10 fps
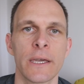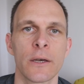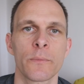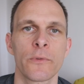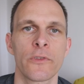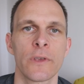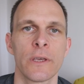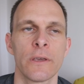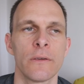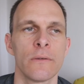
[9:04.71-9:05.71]
up
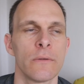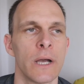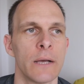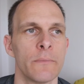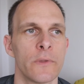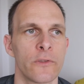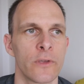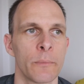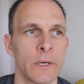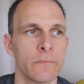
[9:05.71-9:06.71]
to the
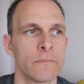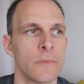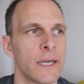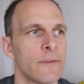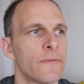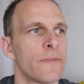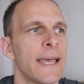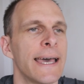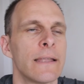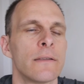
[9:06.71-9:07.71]
summer. My
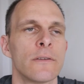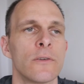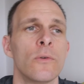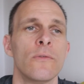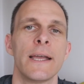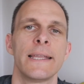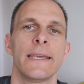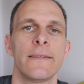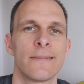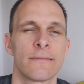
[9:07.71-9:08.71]
flat
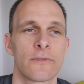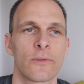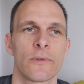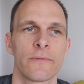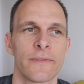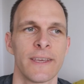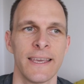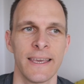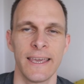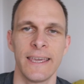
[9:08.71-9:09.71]
already sort of
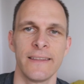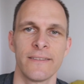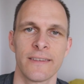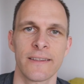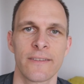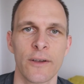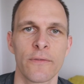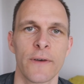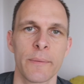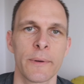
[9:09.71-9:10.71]
heats
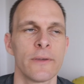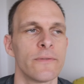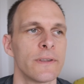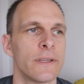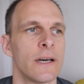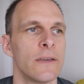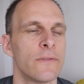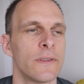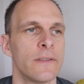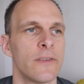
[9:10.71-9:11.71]
itself up over
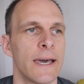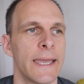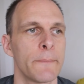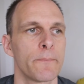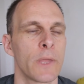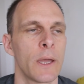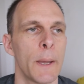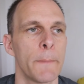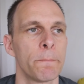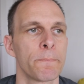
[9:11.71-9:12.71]
the day.
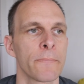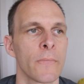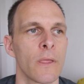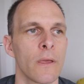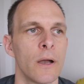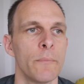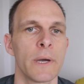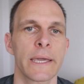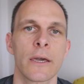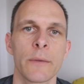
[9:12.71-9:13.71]
And
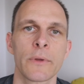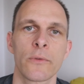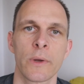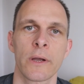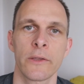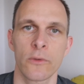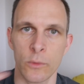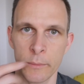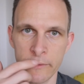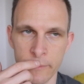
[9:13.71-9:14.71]
my cupboard where I do
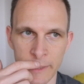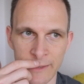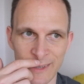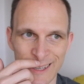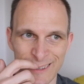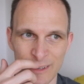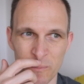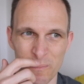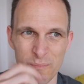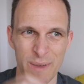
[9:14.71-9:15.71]
all my fermenting is
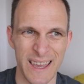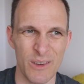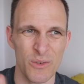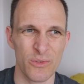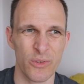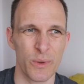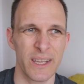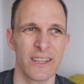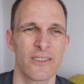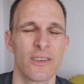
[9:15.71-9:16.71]
about
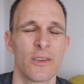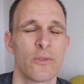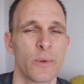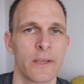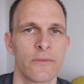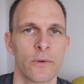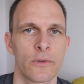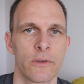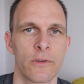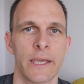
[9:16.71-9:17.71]
22,
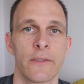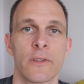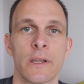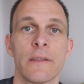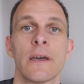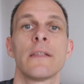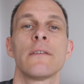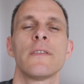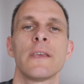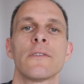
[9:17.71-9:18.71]
24 degrees. And
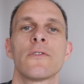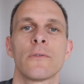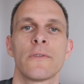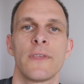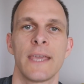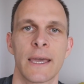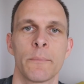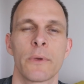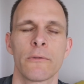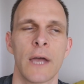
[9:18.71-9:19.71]
I think that sort of the
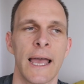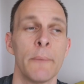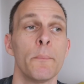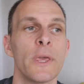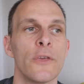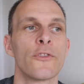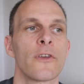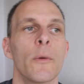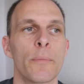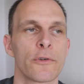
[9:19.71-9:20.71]

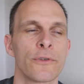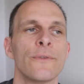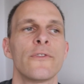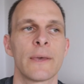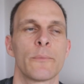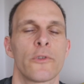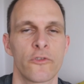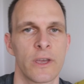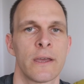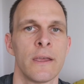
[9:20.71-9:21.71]
ambient brew
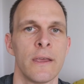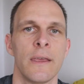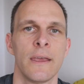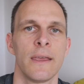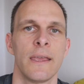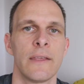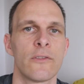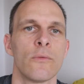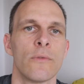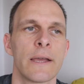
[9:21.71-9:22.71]
temperature
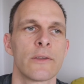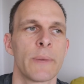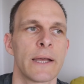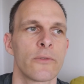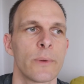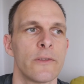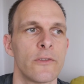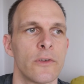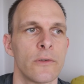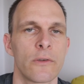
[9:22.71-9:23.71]
is around about
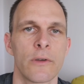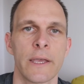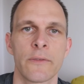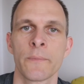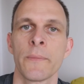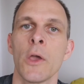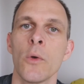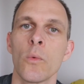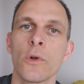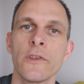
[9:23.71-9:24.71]
22 degrees.
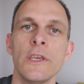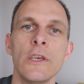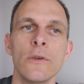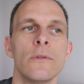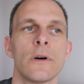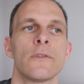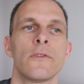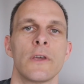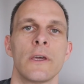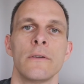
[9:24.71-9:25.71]
What do you
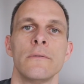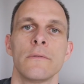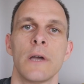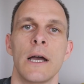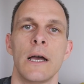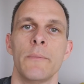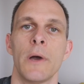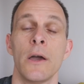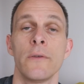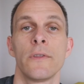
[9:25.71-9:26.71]
lot do
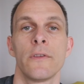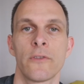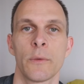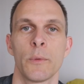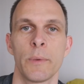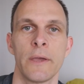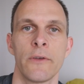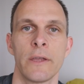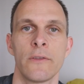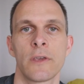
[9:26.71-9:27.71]
over the summer
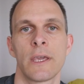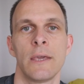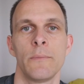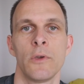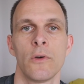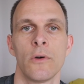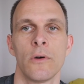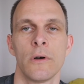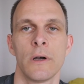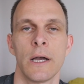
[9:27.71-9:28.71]
period to keep
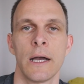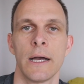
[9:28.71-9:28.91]
your